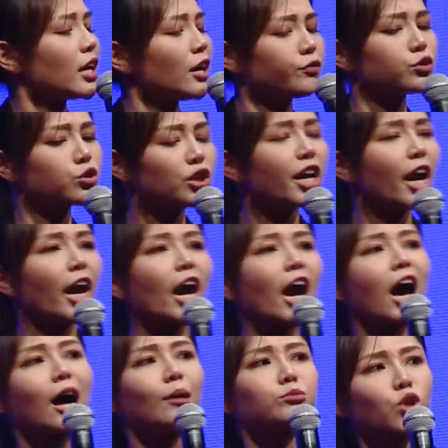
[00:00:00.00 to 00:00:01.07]
if today
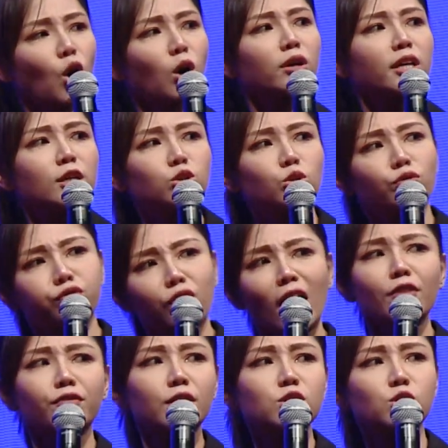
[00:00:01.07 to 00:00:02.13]
I'm talking to
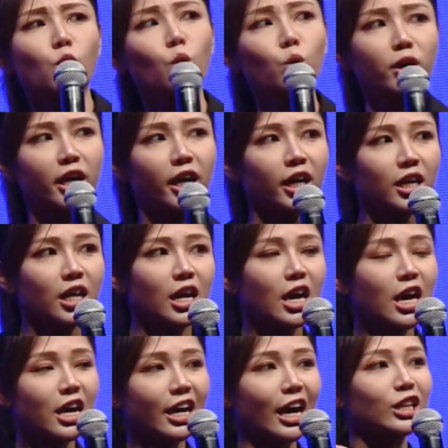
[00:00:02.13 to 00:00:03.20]
5 years old kid,
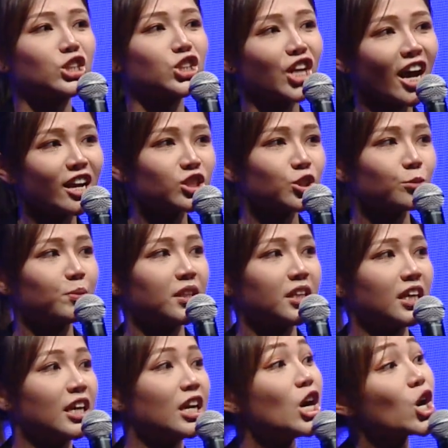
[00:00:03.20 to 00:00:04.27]
can
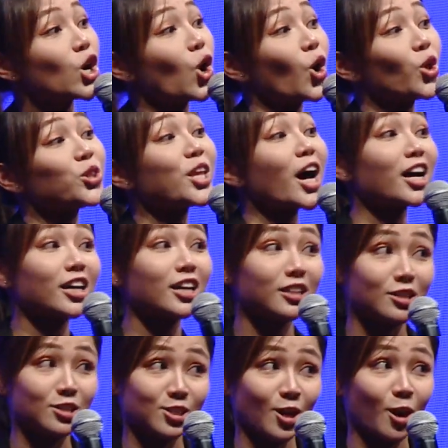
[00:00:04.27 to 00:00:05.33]
ChatGPT conduct it
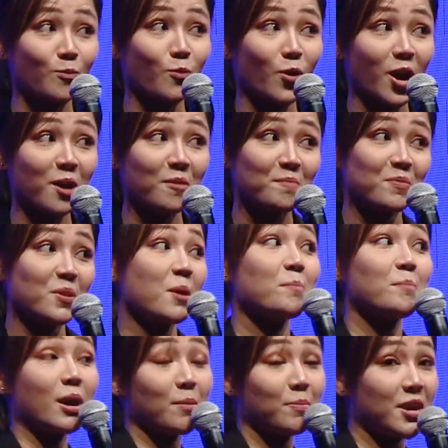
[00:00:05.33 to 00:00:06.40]
the same way?
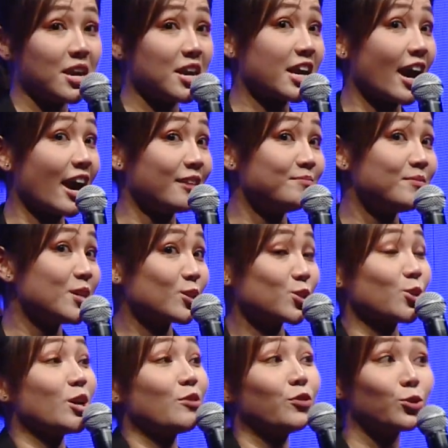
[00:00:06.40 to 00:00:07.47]
Maybe it can.
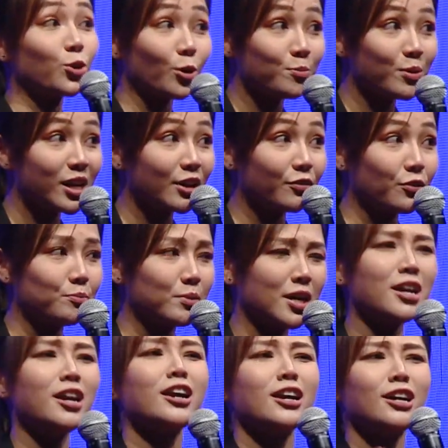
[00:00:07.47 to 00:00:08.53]
So if you don't believe in
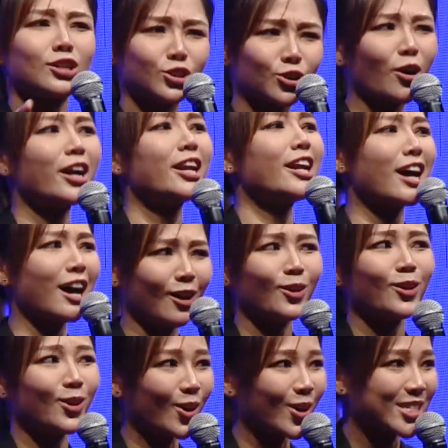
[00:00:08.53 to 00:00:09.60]
me, try it out
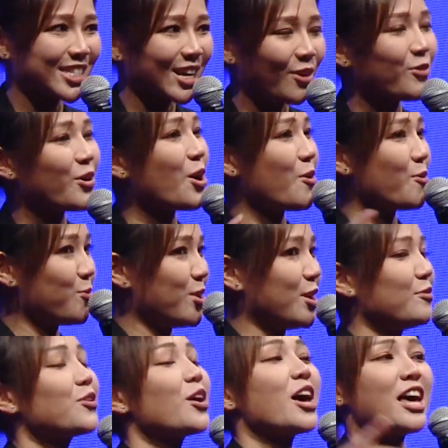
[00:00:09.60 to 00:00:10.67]
yourself with